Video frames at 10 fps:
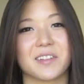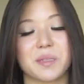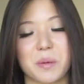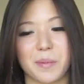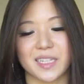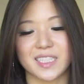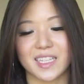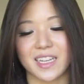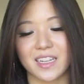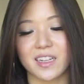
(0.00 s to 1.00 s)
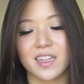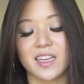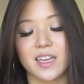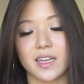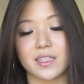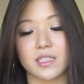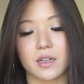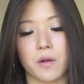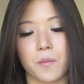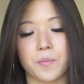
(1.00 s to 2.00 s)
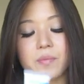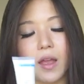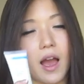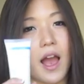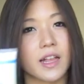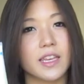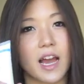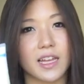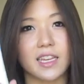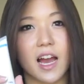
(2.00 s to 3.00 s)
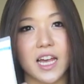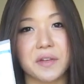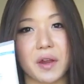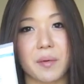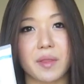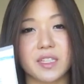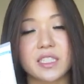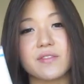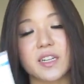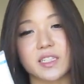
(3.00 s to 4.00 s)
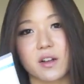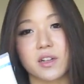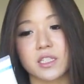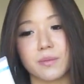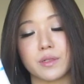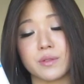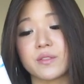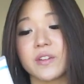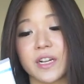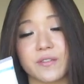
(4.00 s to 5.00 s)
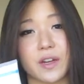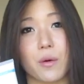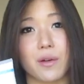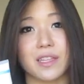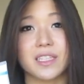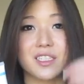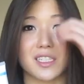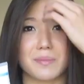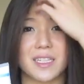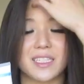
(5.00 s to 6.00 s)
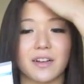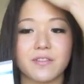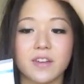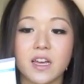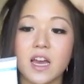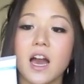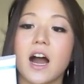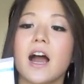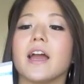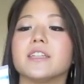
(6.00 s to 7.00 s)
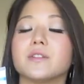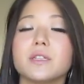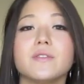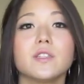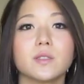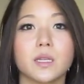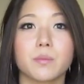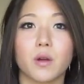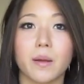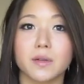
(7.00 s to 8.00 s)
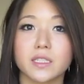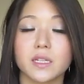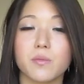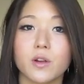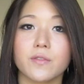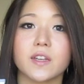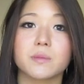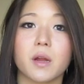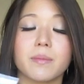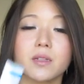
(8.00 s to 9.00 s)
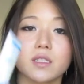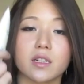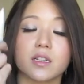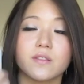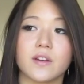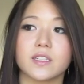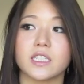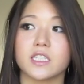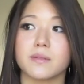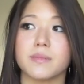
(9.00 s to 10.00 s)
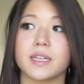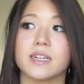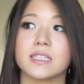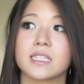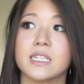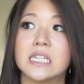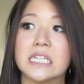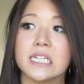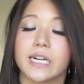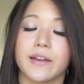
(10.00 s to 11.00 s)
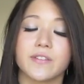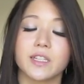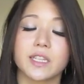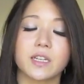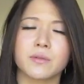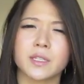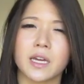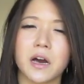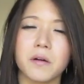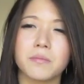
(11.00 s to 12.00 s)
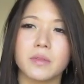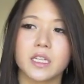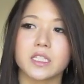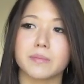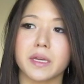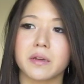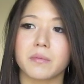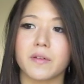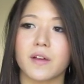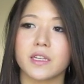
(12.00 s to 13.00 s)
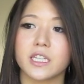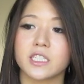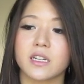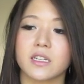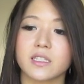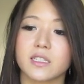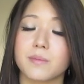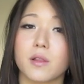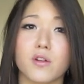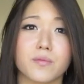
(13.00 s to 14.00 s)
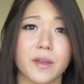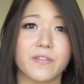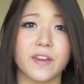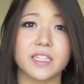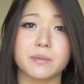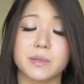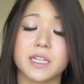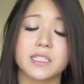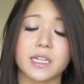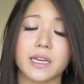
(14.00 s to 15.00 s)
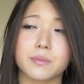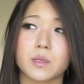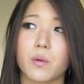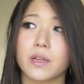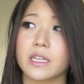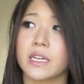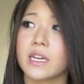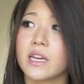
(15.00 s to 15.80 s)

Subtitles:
to be my skin. And so I highly, highly, highly recommend this if you guys are someone who is very, very oily, such as myself. I don't even use any primers anymore, face primers underneath foundation, because I feel like they don't really help. They just make my foundation kind of slip all over my face because I am so oily.